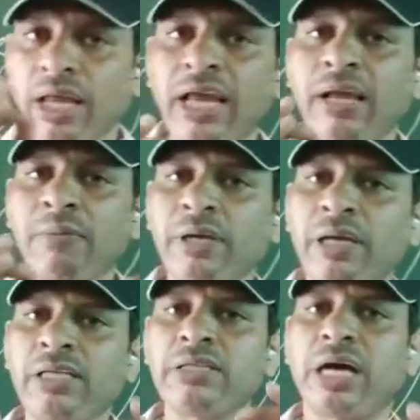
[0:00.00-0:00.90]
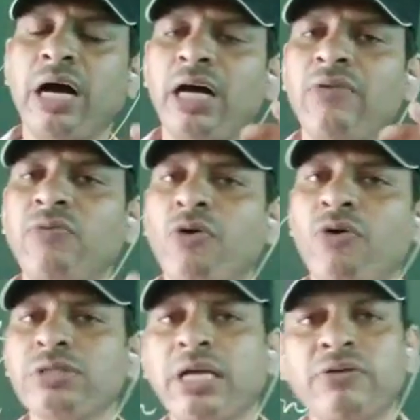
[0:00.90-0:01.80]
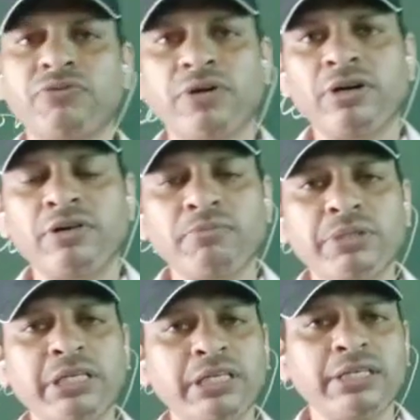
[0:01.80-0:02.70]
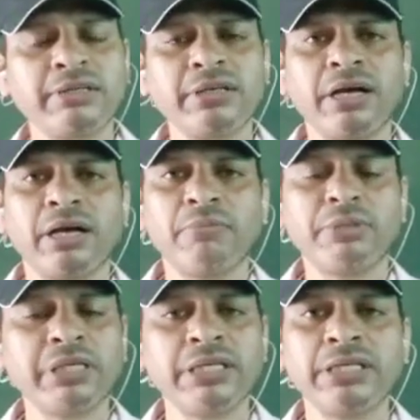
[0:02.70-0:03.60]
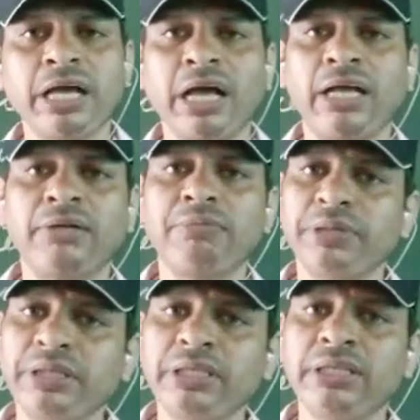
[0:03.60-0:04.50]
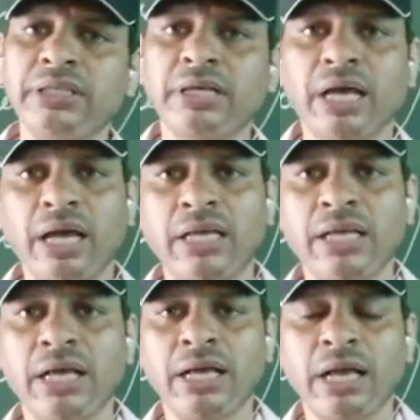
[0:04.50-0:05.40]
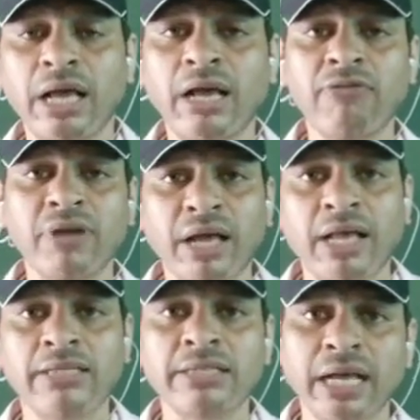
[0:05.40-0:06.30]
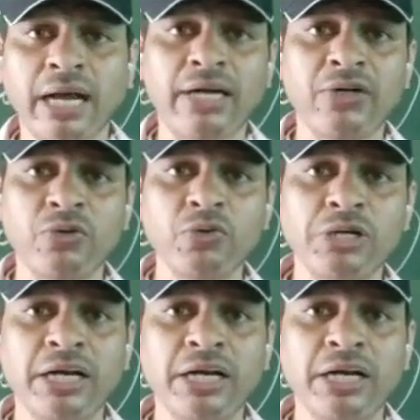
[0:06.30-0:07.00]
Am, is, are, was, and were, been, and be, have, has, had, do,